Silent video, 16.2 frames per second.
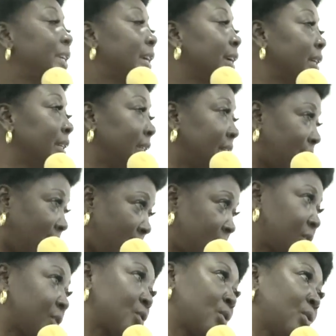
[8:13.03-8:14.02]
day in the
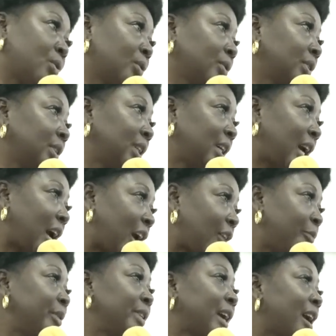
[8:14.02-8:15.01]
council,
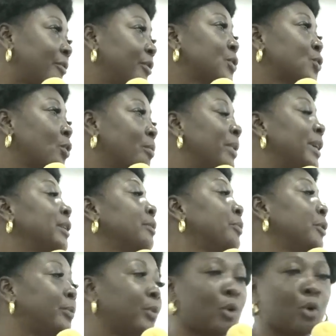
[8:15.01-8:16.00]
I've been having so many
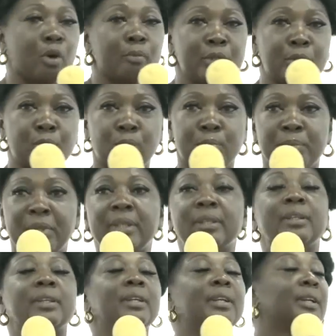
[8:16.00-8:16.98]
people coming to
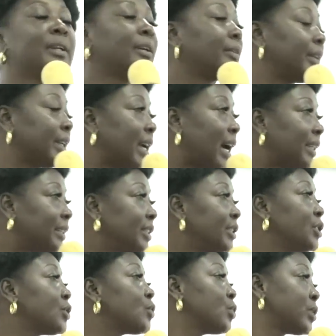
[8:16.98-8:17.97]
me
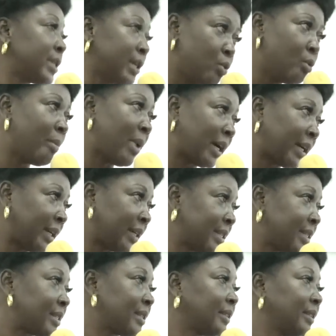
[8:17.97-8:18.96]
regarding this Uselu market.